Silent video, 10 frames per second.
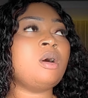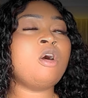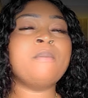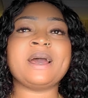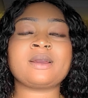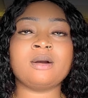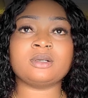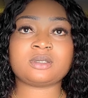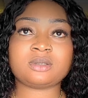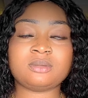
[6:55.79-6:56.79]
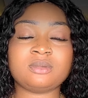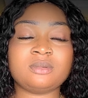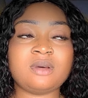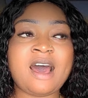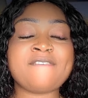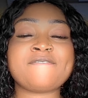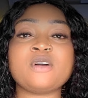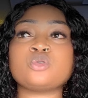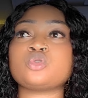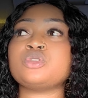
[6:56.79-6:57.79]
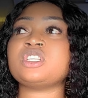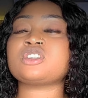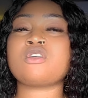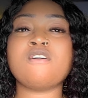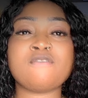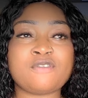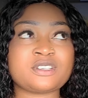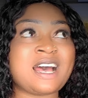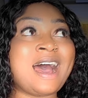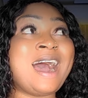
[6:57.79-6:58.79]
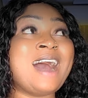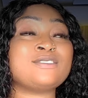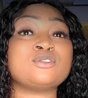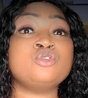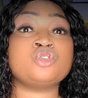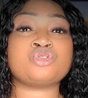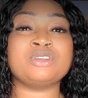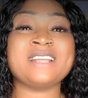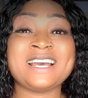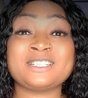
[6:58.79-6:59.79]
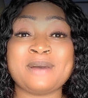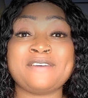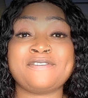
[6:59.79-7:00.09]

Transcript: Oh my god, I felt so discomfort. I had to neutralize my